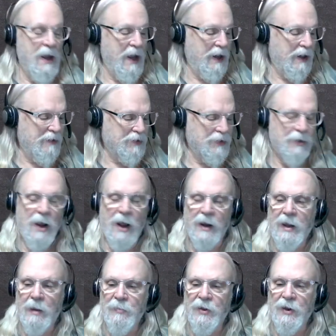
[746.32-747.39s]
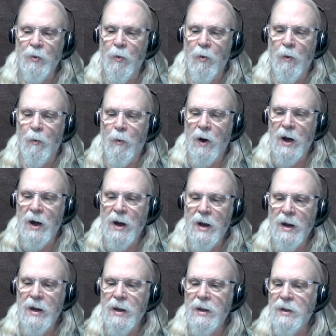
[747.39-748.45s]
And I kept thinking, well,
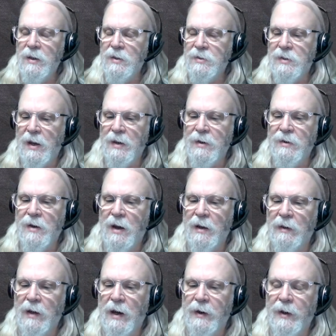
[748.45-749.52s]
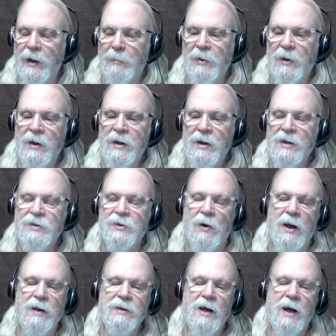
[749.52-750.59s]
why is that not line up? So
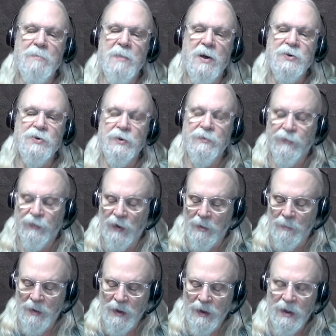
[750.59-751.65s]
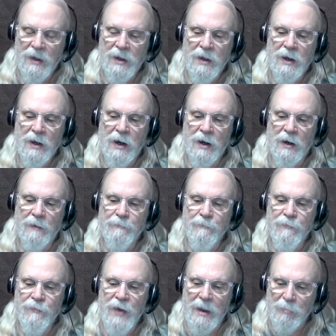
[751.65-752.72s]
I measured from
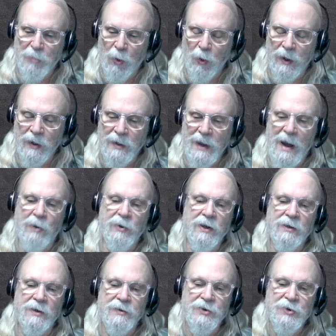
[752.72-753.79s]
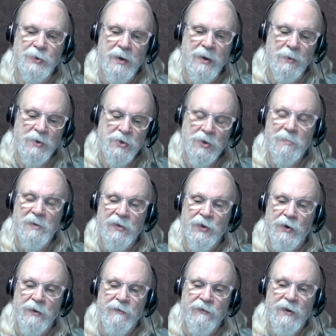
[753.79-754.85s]
that point out into the street, which should be
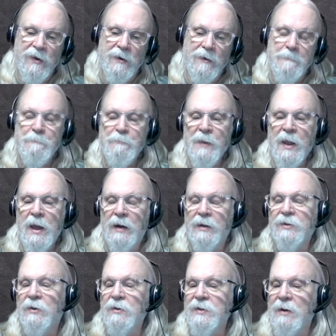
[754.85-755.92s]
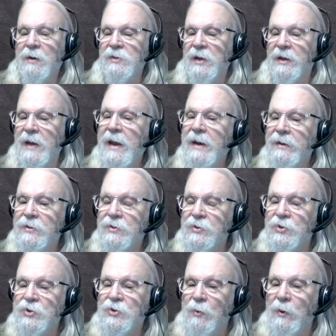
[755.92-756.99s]
30 feet. And it turns out I was like 8
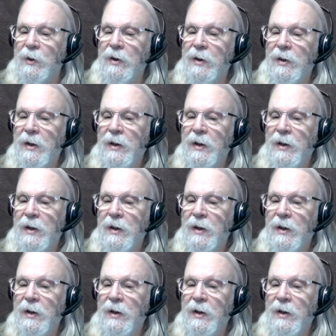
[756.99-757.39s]
inches short.